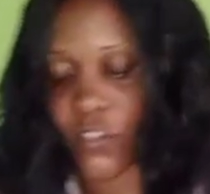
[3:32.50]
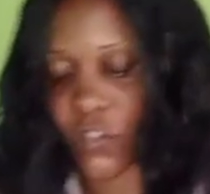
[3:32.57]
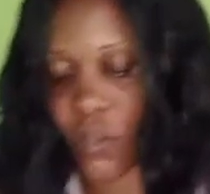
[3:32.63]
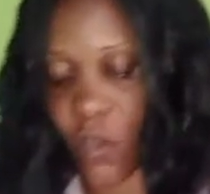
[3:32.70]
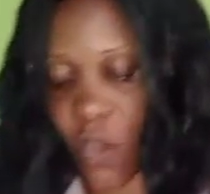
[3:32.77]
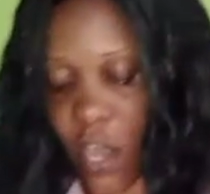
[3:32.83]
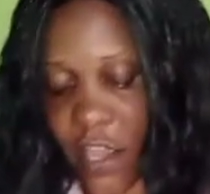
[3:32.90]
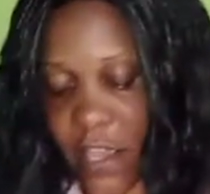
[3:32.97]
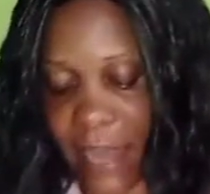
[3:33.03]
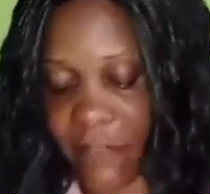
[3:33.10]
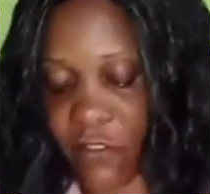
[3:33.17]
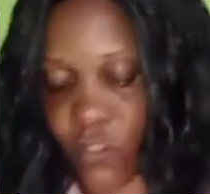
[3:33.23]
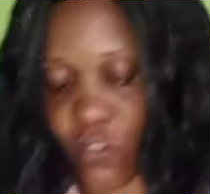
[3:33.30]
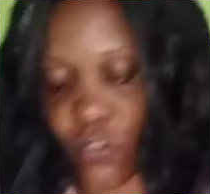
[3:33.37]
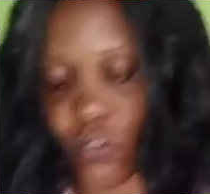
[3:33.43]
so all you
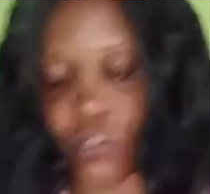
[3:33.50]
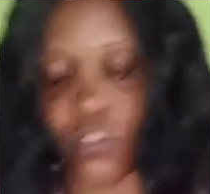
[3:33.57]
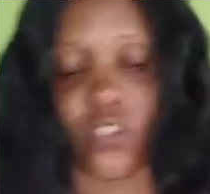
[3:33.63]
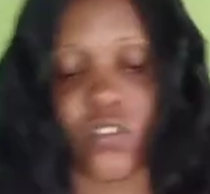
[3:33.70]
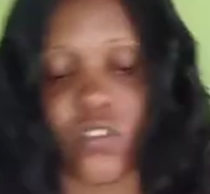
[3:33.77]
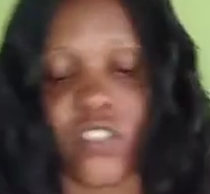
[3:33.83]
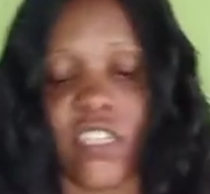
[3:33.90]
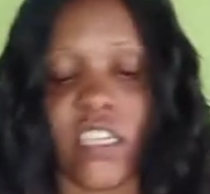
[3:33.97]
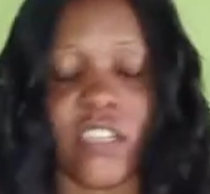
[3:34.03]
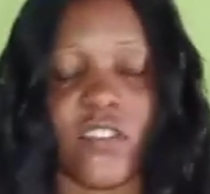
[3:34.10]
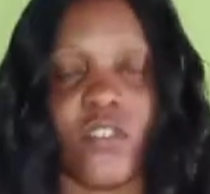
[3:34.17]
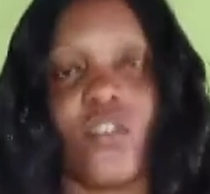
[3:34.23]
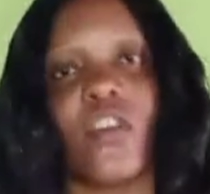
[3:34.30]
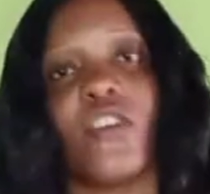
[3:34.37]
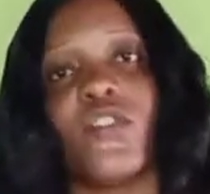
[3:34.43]
have to do
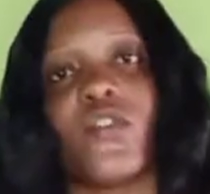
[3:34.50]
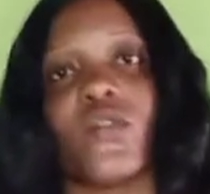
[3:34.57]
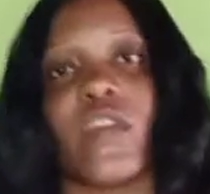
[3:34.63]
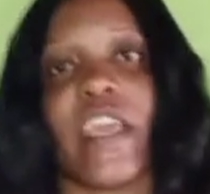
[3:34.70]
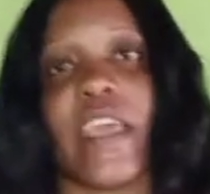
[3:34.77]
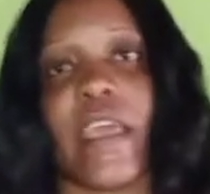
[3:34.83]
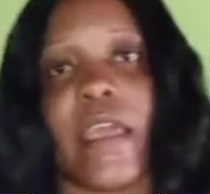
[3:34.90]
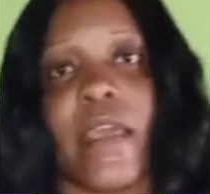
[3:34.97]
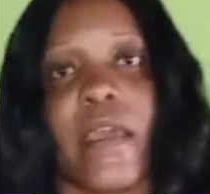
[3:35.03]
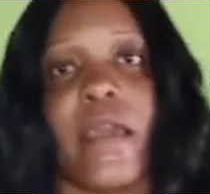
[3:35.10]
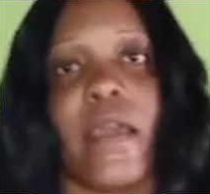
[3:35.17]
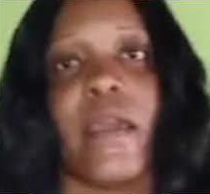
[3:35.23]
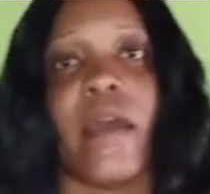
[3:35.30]
this, you go to a